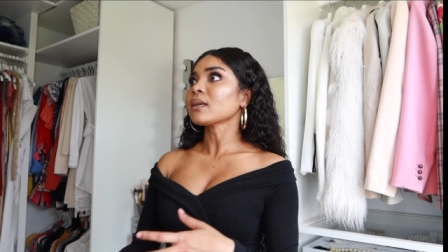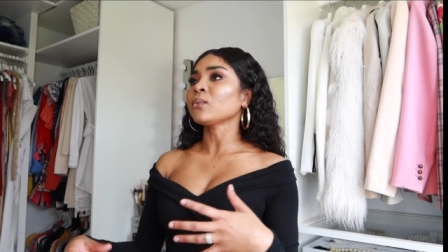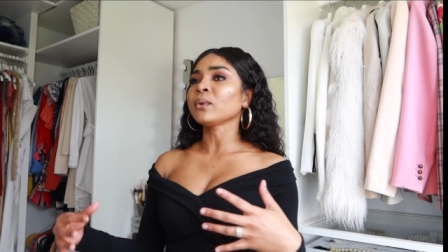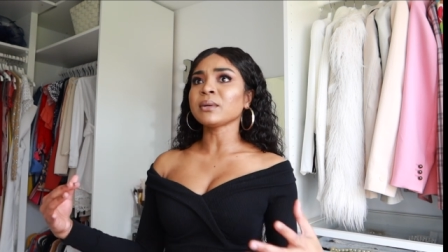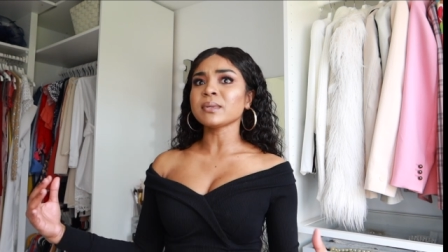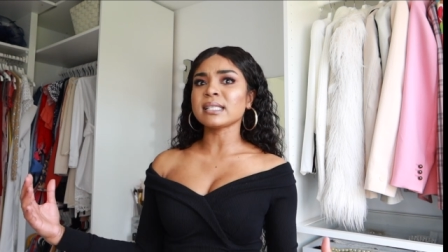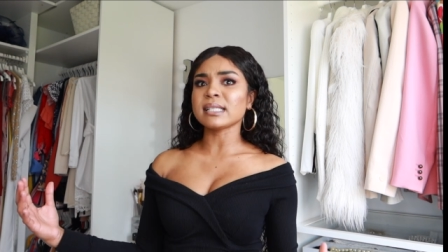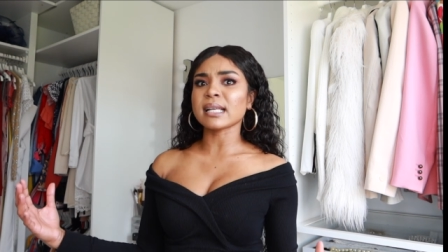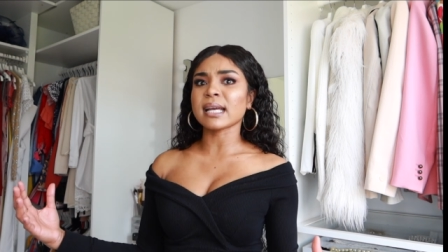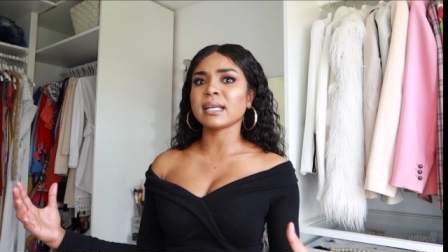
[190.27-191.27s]
When I was
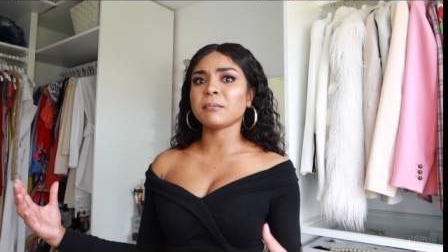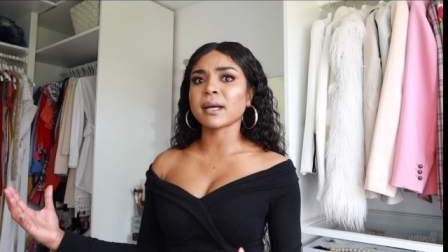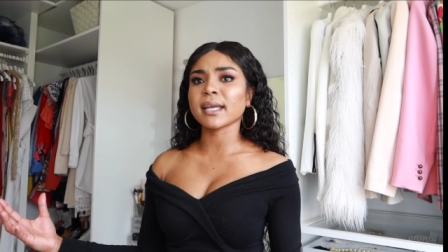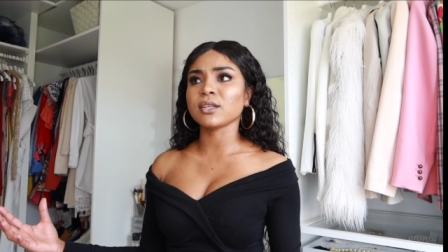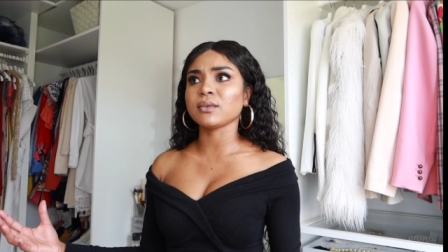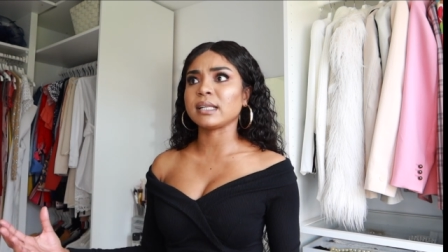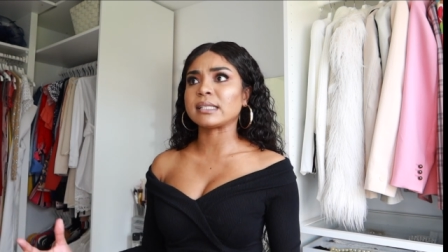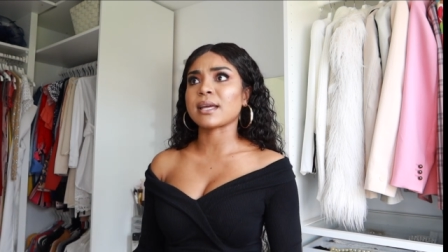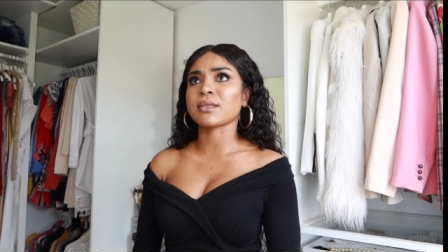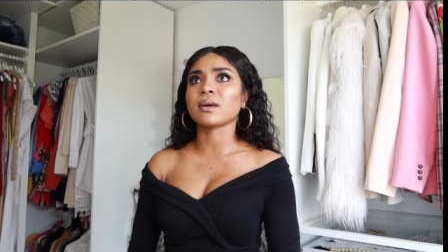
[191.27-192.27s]
designing my units,
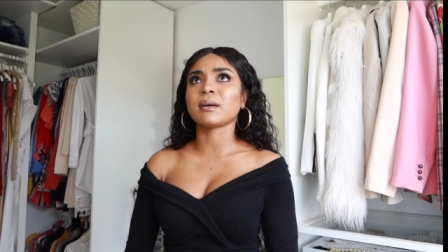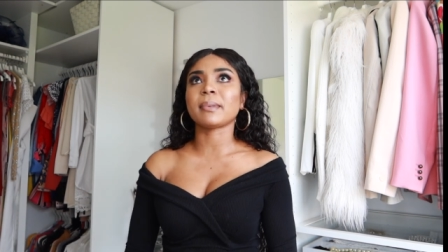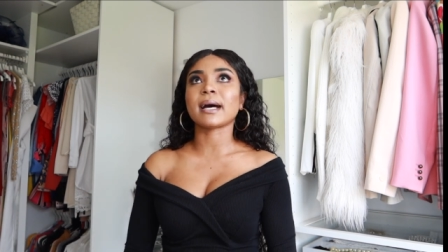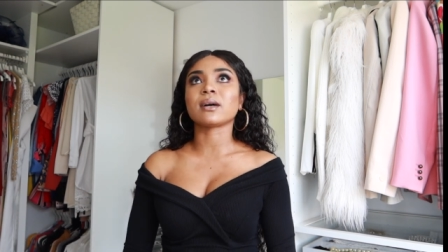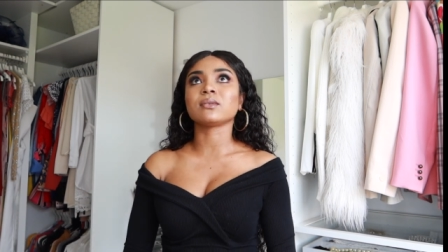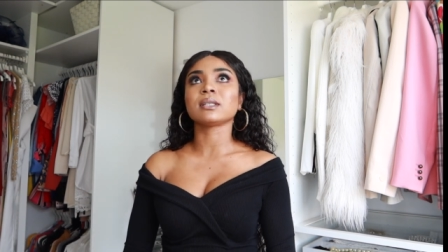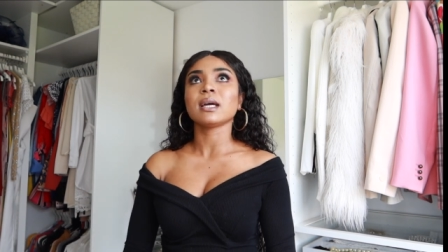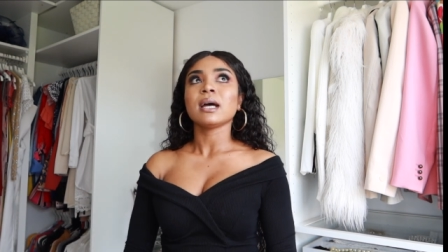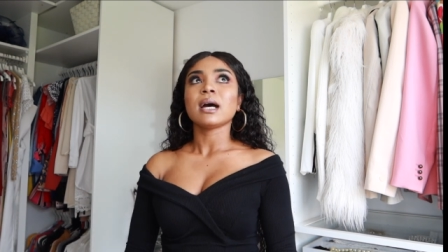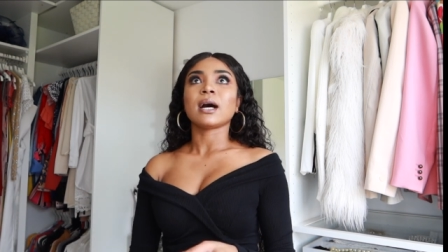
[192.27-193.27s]
I thought about
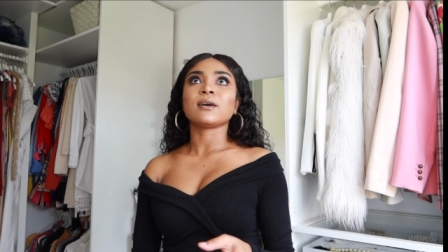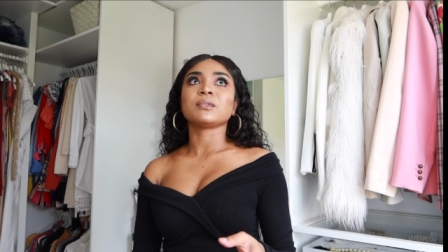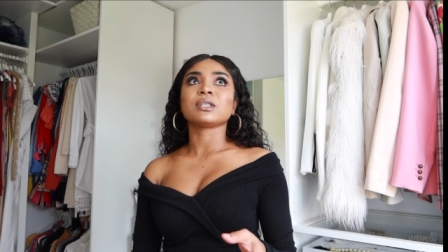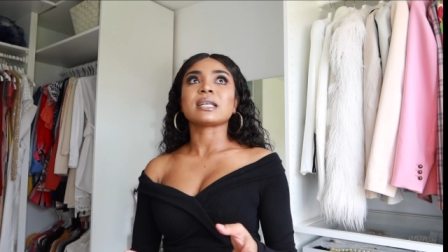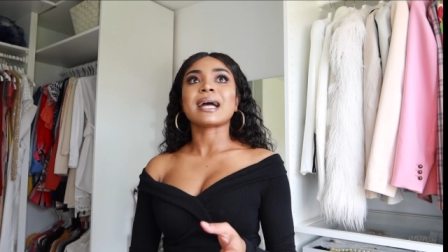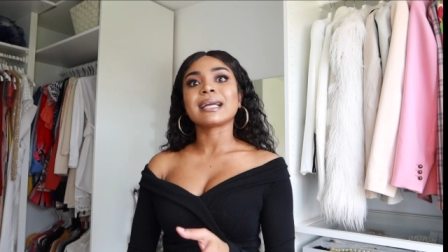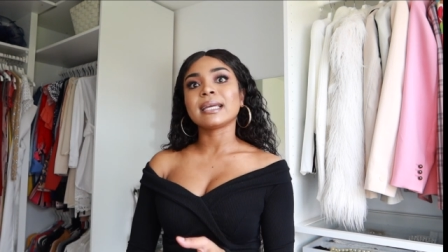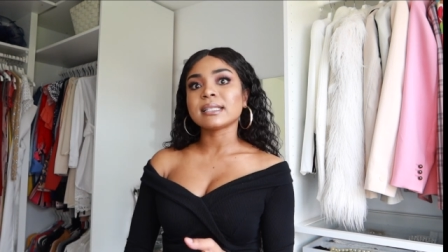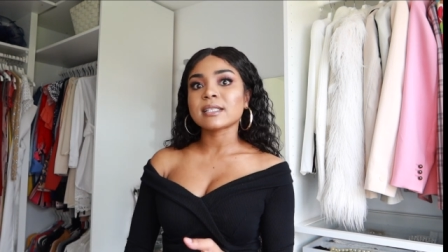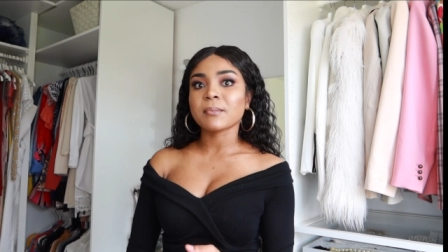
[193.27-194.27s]
how much
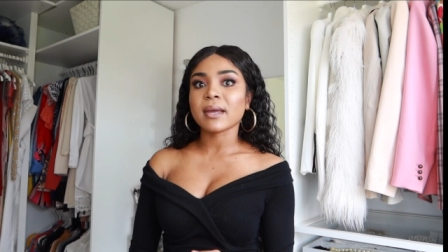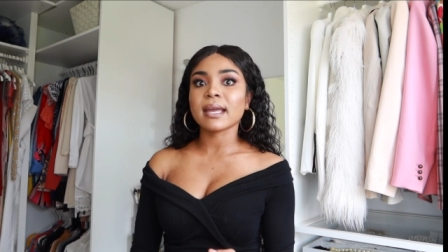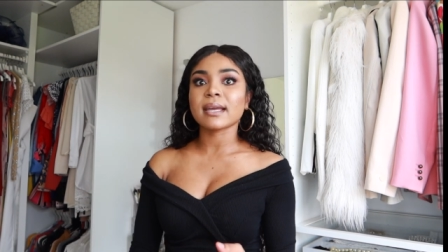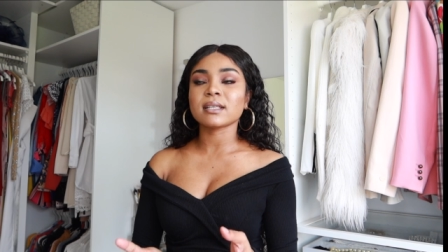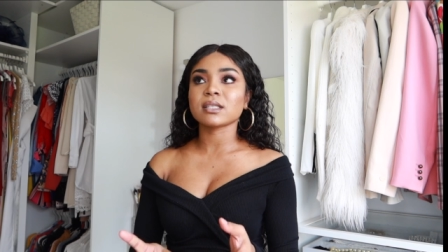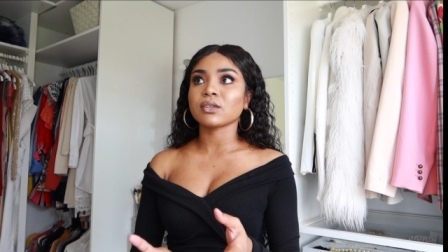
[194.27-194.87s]
hanging space,